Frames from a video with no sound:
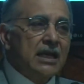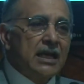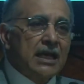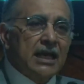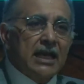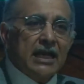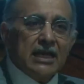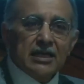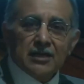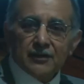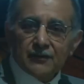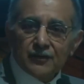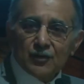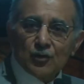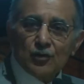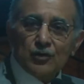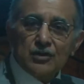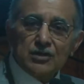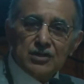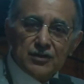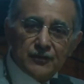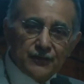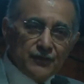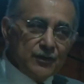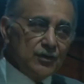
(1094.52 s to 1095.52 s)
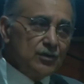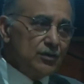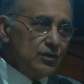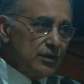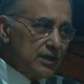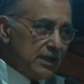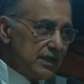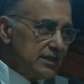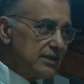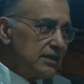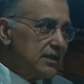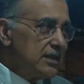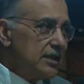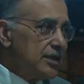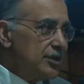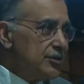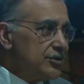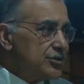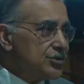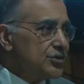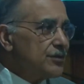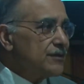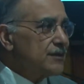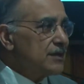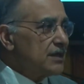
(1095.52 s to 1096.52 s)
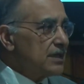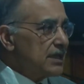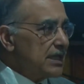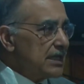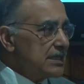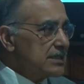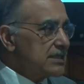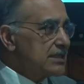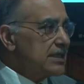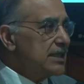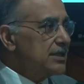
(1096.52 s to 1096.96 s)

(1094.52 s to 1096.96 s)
And of course, if you look at the literature of the last